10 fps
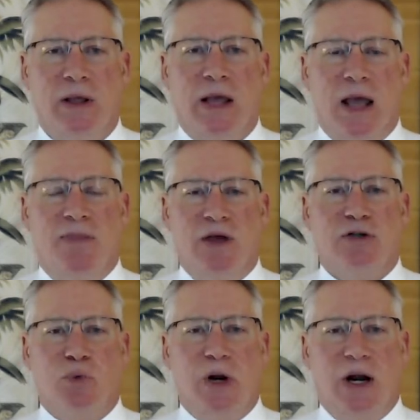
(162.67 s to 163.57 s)
And
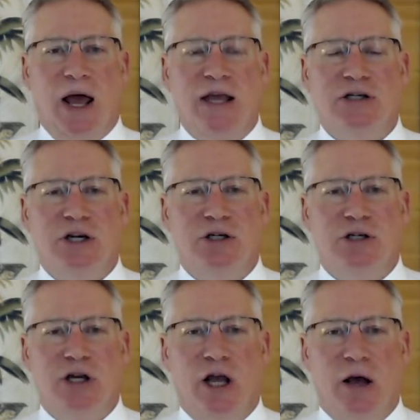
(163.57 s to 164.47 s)
this
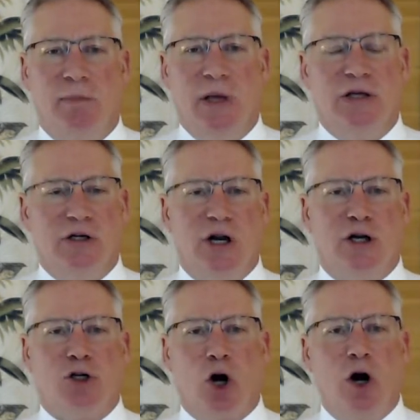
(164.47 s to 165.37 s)
relationship is an
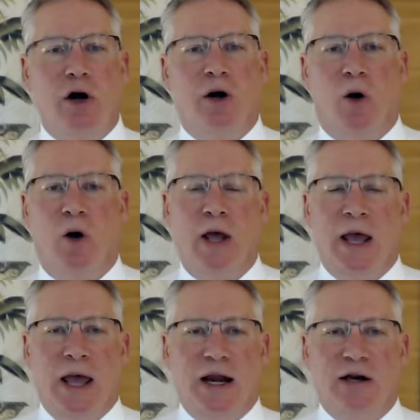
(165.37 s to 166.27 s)
eternal
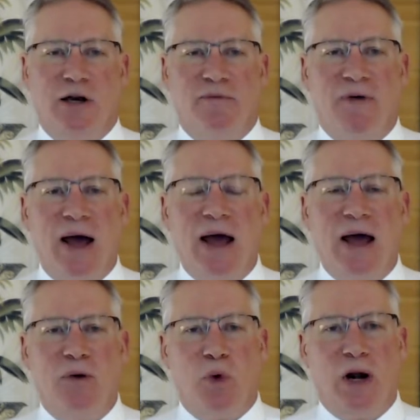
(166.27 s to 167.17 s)
and a
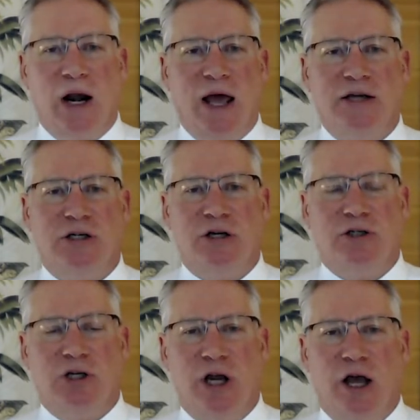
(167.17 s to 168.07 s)
divine
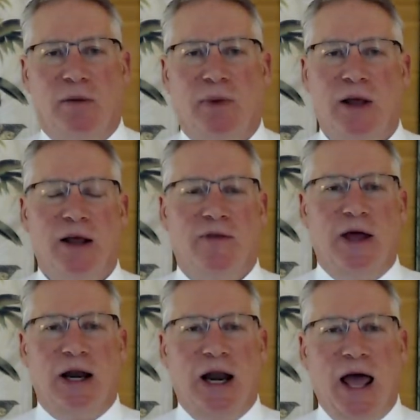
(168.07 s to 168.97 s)
relationship
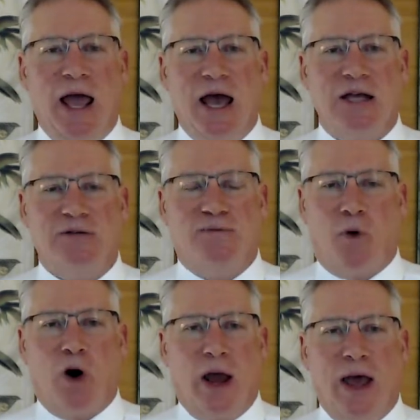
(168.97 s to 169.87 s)
that lasts
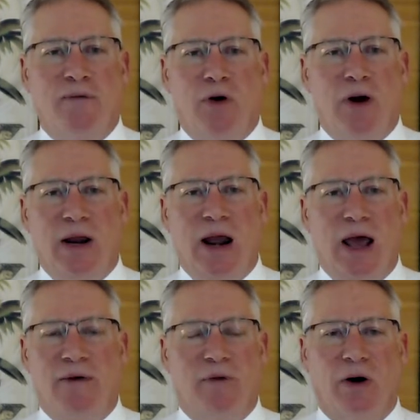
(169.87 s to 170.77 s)
forever and
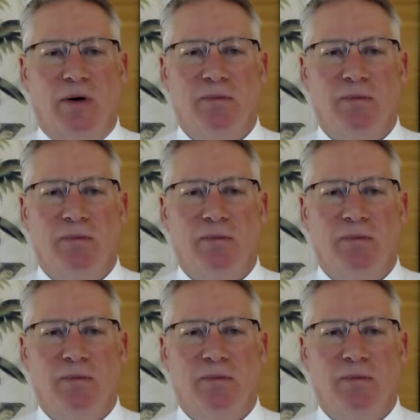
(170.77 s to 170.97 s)
ever.